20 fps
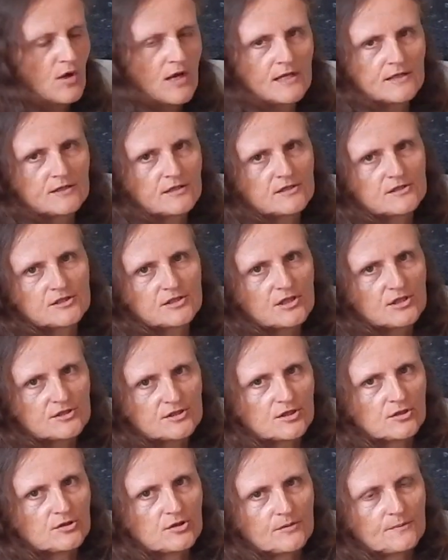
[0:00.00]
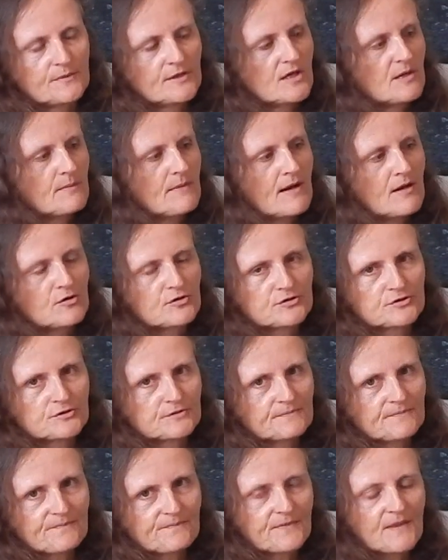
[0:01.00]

and it's a big amount,